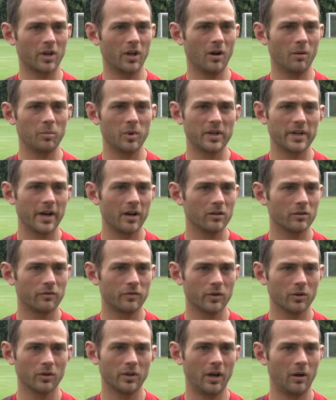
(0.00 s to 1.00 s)
get up and down the
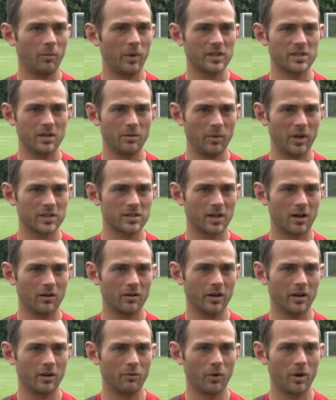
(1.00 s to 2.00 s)
field and help my teammates
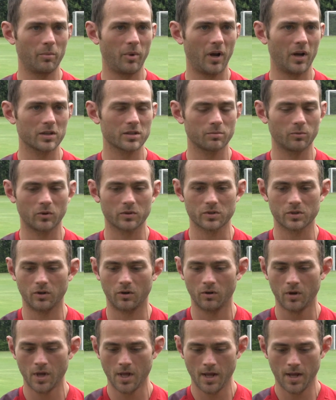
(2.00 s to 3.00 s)
out in any way possible.
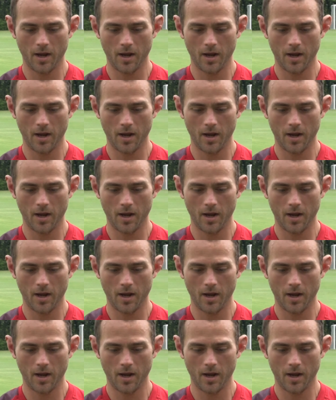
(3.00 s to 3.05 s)
So,